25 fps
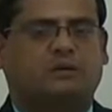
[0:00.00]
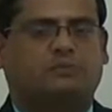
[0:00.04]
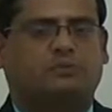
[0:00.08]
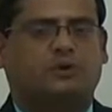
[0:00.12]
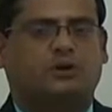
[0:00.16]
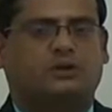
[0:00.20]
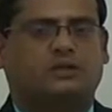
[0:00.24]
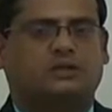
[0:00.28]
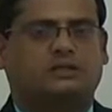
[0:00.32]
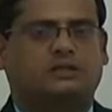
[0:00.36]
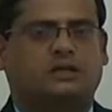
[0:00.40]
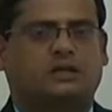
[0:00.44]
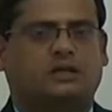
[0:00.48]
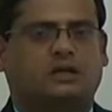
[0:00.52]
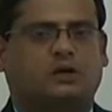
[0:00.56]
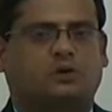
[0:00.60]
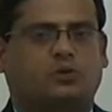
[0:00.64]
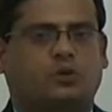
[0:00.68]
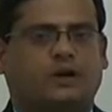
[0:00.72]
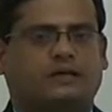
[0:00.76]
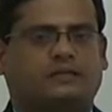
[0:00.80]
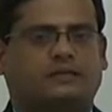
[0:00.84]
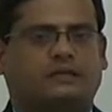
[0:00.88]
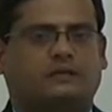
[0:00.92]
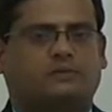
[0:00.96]
processes the
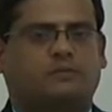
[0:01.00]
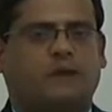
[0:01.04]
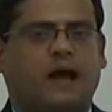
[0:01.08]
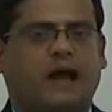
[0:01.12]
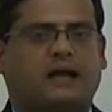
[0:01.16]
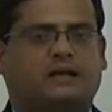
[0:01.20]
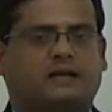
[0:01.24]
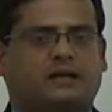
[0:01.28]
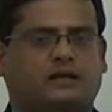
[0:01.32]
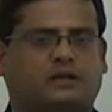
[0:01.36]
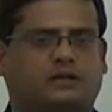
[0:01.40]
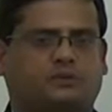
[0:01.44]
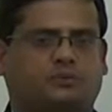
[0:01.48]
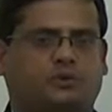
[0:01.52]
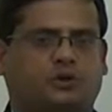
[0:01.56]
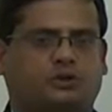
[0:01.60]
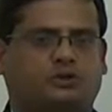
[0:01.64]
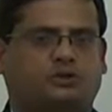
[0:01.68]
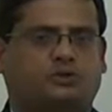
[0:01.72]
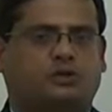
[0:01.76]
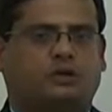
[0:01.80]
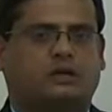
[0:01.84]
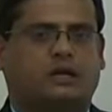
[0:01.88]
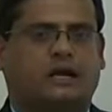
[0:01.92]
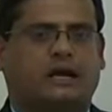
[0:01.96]
request and back the response
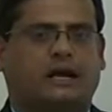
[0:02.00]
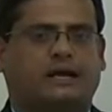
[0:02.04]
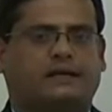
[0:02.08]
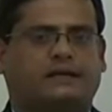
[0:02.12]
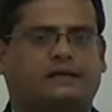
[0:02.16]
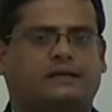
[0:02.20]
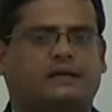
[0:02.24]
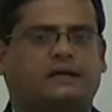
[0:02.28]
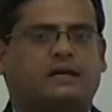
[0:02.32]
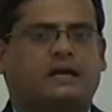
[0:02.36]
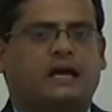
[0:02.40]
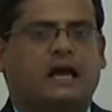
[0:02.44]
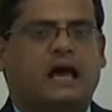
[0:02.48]
to the client,